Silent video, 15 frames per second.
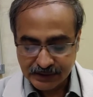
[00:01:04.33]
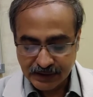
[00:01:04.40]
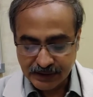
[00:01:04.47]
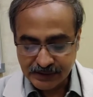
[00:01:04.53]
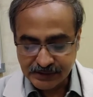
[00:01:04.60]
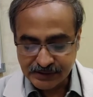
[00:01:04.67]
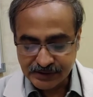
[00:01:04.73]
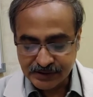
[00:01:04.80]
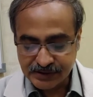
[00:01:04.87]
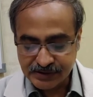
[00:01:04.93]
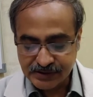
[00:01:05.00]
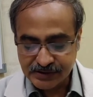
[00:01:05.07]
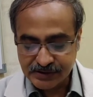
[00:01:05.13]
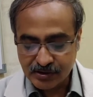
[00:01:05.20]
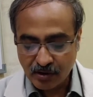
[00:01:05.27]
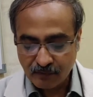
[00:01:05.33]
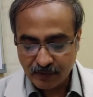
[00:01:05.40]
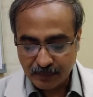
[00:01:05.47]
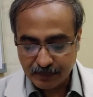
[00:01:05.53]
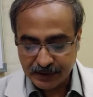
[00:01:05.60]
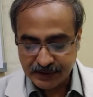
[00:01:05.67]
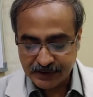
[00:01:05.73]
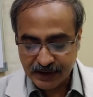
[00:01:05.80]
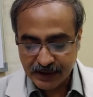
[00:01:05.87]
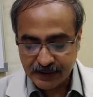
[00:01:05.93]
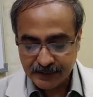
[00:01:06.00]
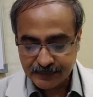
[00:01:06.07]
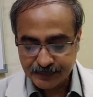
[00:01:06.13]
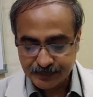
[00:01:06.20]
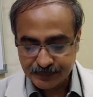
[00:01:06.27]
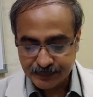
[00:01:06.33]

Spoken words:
that is TCC of upper tract,